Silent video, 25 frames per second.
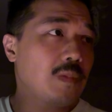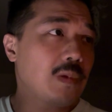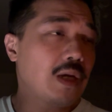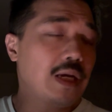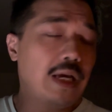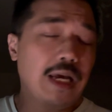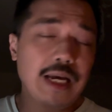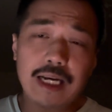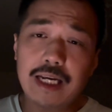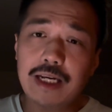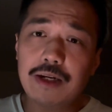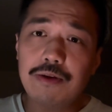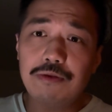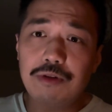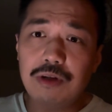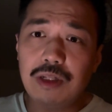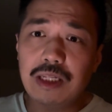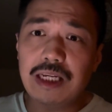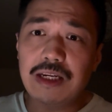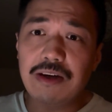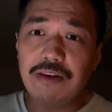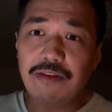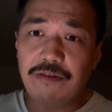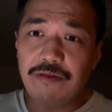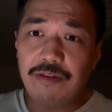it can really
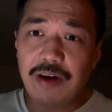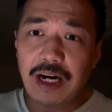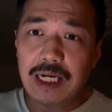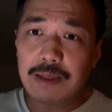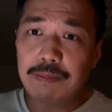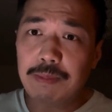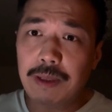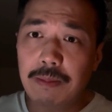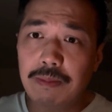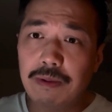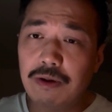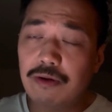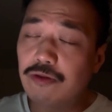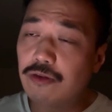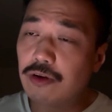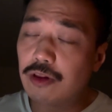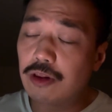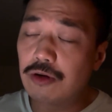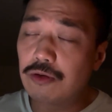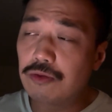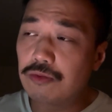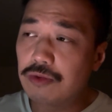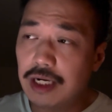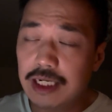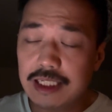affect people for
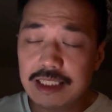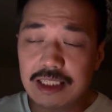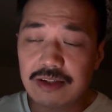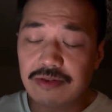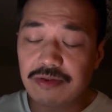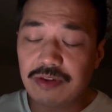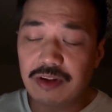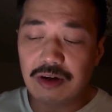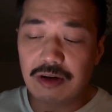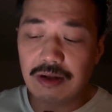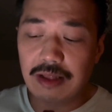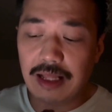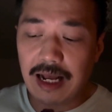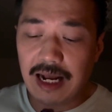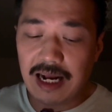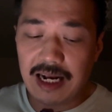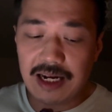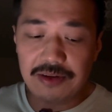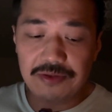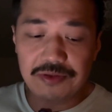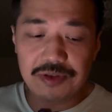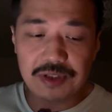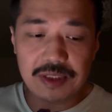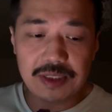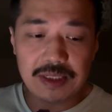the rest of their
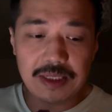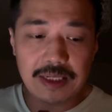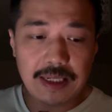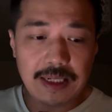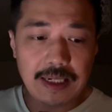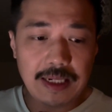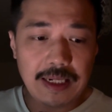lives.